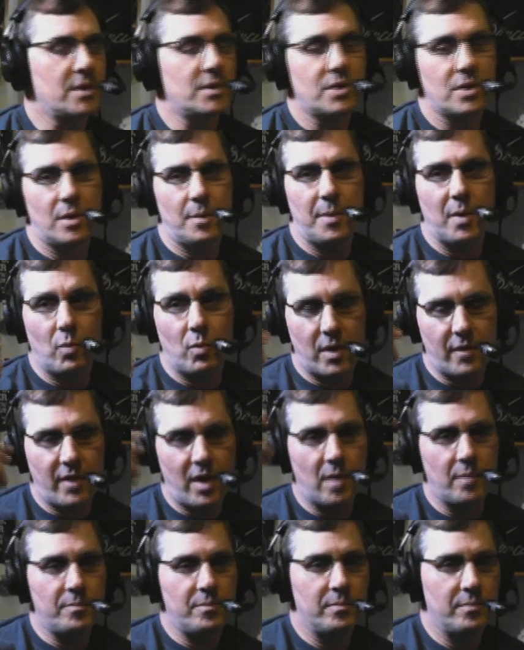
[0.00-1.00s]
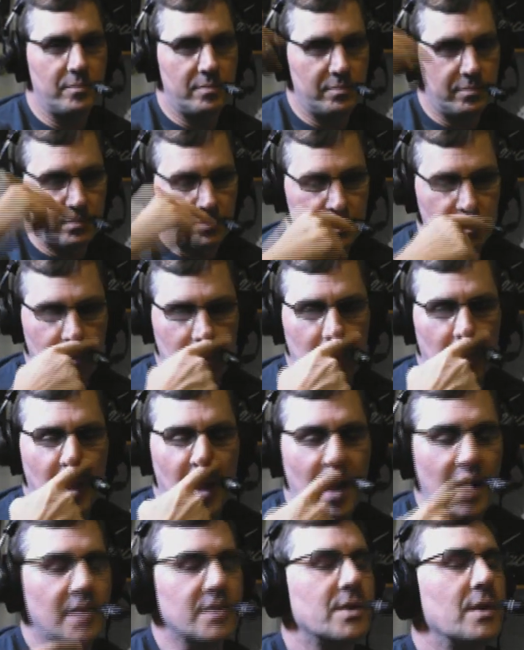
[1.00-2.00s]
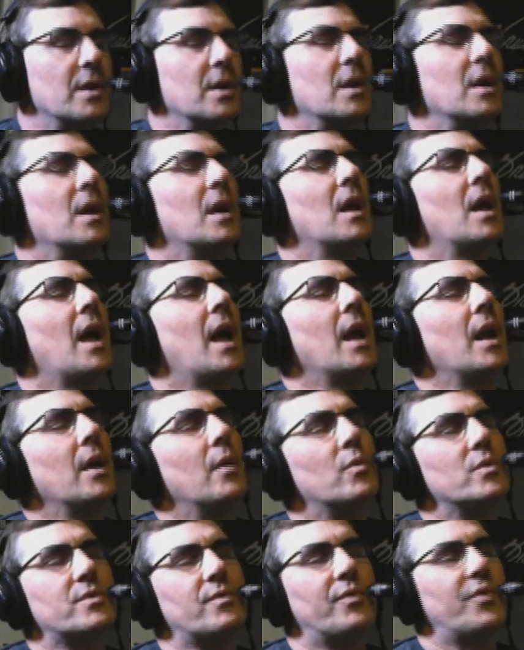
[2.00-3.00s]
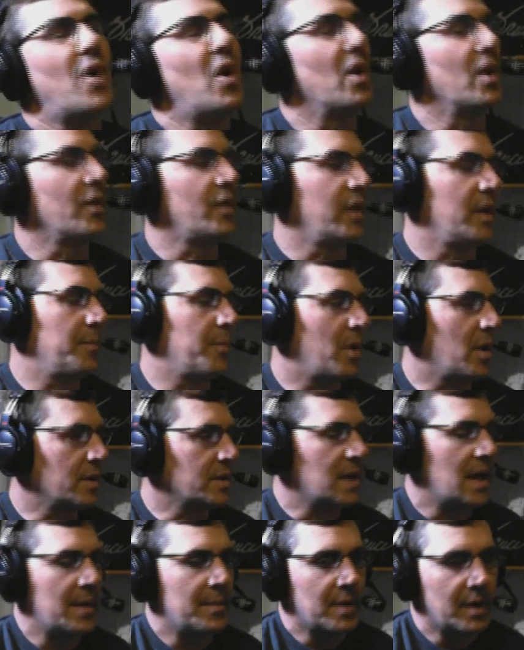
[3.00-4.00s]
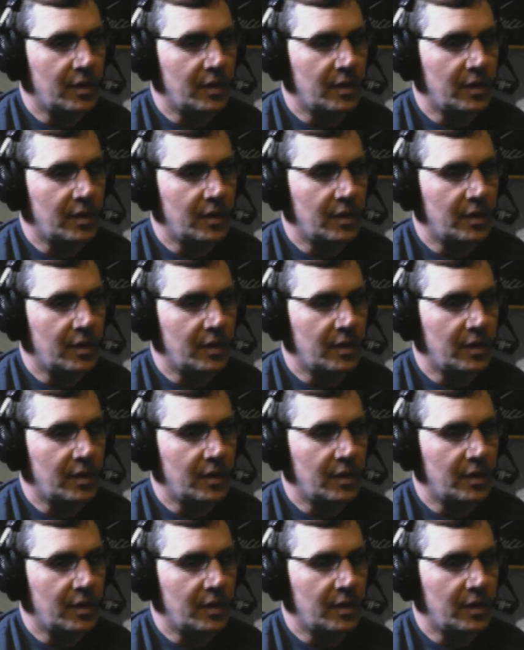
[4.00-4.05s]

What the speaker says: He should have been one of our clients. And he was falling asleep all the time.